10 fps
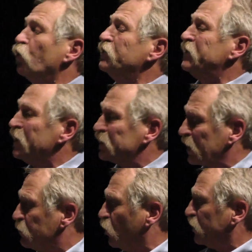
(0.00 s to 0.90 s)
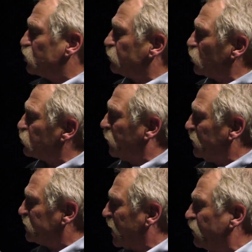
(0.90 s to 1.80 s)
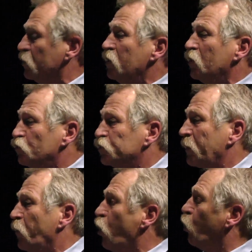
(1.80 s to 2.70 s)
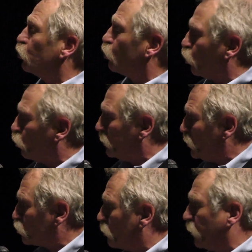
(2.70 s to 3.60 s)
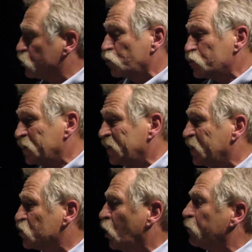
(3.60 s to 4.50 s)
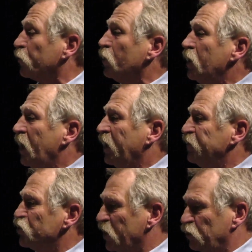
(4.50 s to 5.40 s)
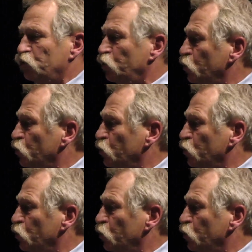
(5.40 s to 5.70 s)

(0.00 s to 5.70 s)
industrial seed to the detriment of the farming ones.